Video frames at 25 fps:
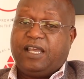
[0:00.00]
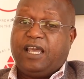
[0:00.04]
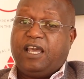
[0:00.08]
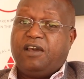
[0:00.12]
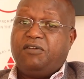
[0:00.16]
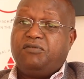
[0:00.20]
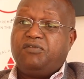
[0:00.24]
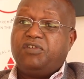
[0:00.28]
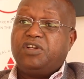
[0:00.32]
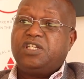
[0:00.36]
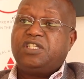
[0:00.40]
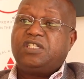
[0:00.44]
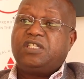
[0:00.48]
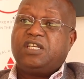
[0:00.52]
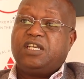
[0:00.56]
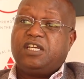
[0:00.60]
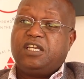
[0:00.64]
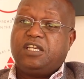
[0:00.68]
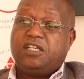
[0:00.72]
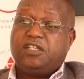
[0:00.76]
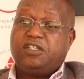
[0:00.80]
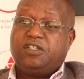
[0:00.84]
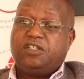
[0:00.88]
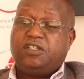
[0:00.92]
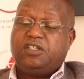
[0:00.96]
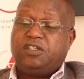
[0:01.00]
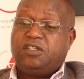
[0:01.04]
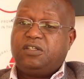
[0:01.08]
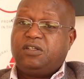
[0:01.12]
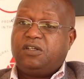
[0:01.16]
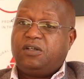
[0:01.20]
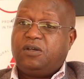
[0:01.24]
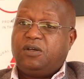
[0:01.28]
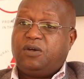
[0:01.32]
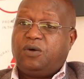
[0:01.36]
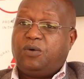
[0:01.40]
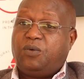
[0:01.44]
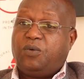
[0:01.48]
every stage
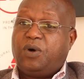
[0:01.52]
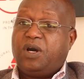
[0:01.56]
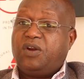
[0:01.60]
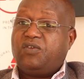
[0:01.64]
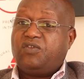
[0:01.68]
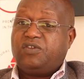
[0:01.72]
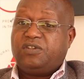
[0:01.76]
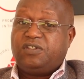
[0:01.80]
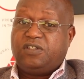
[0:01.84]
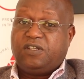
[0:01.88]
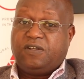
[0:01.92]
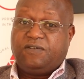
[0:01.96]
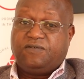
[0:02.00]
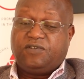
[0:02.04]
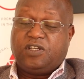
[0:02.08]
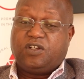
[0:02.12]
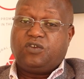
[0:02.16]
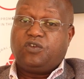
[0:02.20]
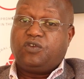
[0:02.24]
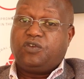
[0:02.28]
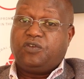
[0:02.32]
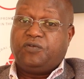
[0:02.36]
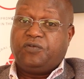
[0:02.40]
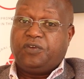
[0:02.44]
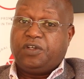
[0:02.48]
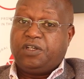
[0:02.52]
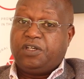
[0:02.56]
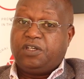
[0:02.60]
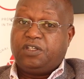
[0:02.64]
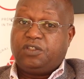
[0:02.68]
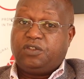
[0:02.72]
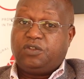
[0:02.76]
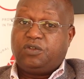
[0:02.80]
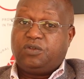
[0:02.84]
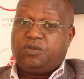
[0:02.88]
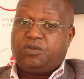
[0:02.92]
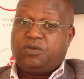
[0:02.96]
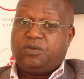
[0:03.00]
one receives a
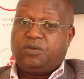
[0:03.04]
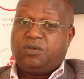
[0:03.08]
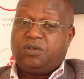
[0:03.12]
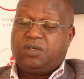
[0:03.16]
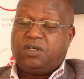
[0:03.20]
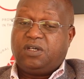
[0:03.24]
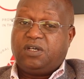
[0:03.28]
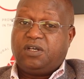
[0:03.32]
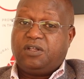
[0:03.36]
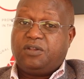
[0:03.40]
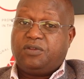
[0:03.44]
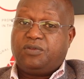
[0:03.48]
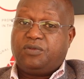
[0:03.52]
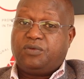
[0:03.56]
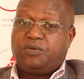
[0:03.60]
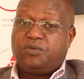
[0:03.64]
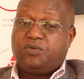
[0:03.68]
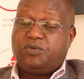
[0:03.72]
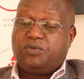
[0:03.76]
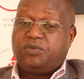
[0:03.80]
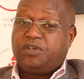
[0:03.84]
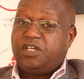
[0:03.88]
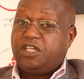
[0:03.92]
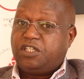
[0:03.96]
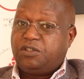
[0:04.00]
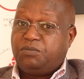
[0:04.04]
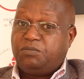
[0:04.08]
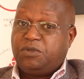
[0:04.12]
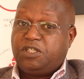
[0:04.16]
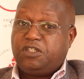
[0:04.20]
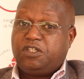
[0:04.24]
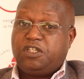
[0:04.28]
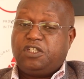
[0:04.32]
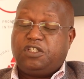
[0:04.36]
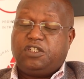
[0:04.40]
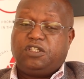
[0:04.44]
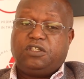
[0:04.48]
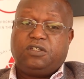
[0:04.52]
notification through text
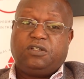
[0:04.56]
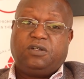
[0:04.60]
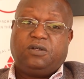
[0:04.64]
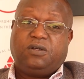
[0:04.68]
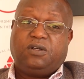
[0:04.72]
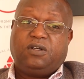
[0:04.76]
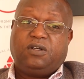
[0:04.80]
message,